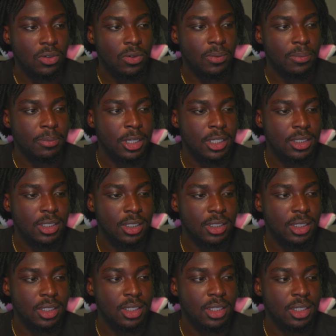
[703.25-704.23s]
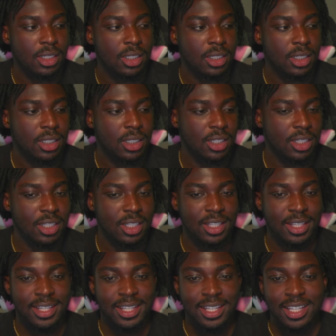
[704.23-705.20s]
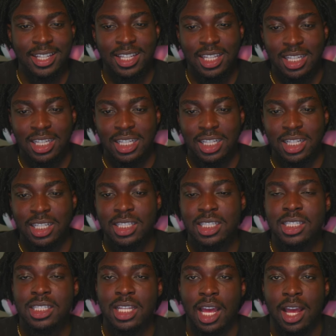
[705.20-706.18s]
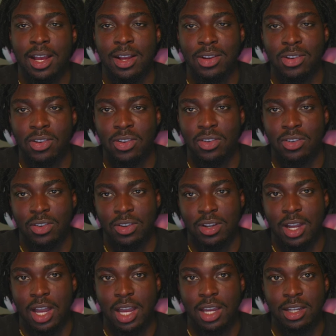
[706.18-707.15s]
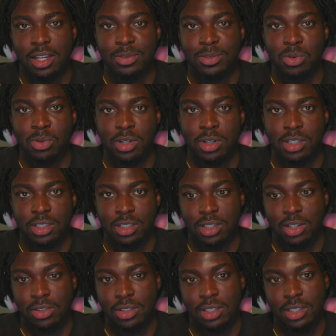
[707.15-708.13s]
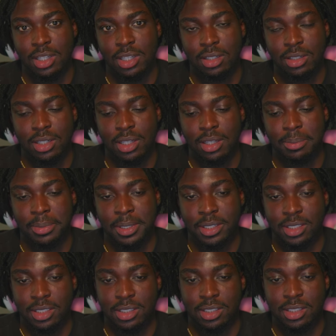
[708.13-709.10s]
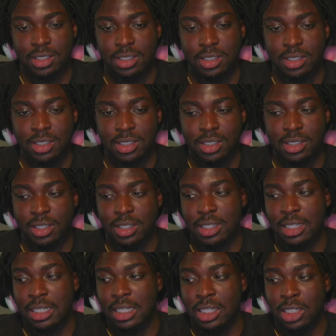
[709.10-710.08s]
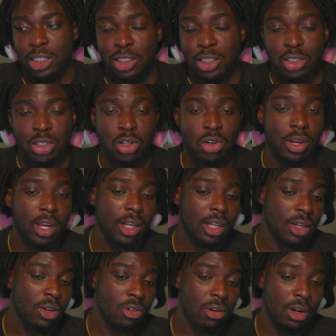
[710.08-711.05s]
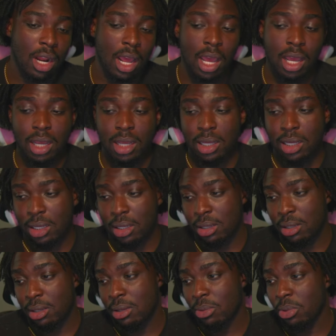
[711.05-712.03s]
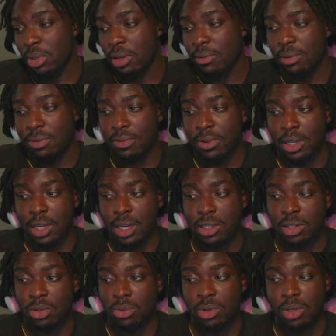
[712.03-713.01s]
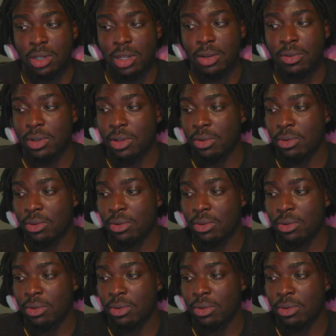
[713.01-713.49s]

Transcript: basically, this is how I work on a day-to-day basis. Trading or not, whatever the fuck I do or don't do,